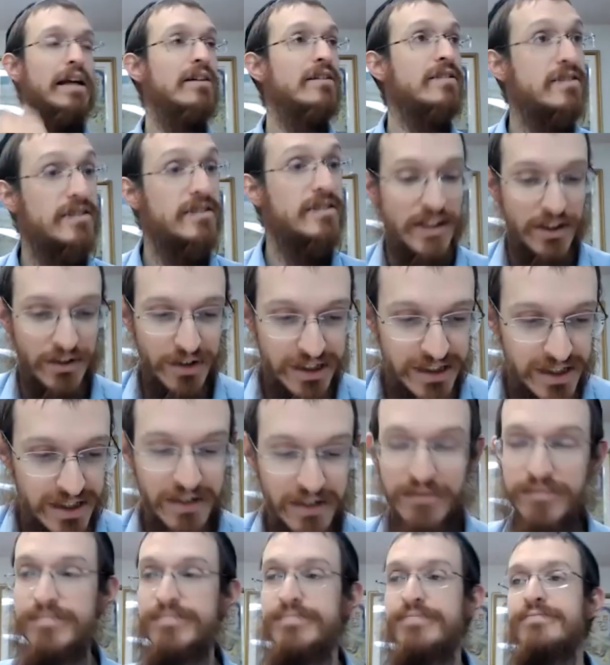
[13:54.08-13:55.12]
staring
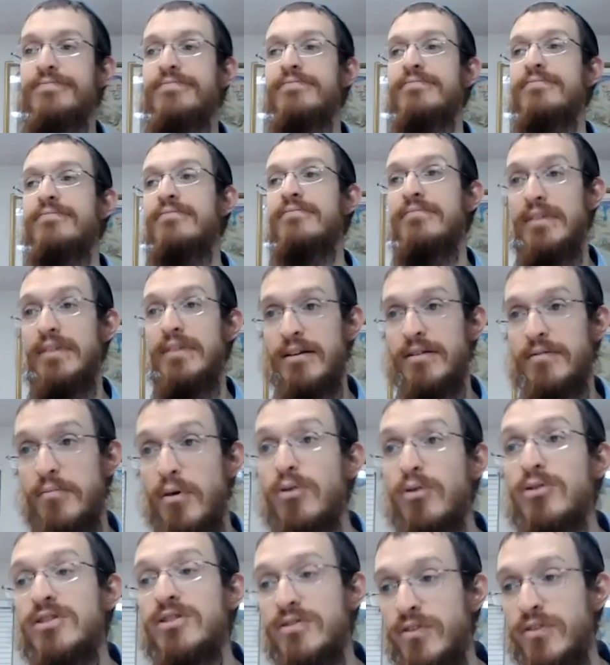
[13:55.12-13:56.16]
down.
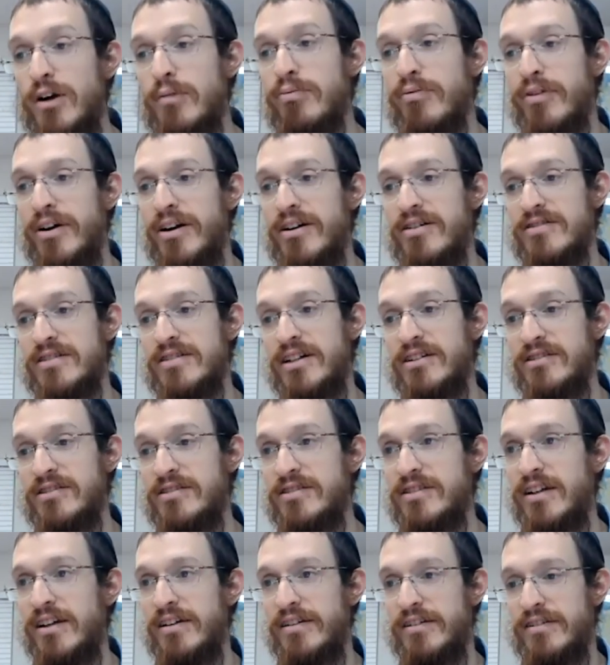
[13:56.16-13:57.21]
Most of our prayers, I should
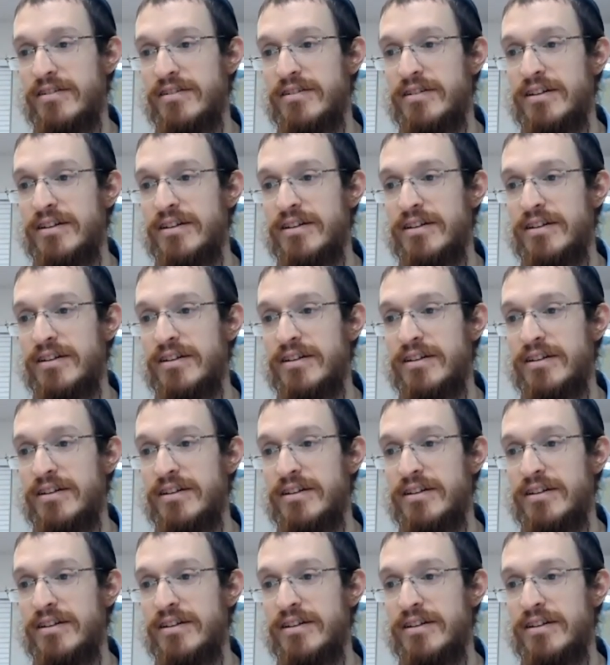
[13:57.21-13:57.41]
say.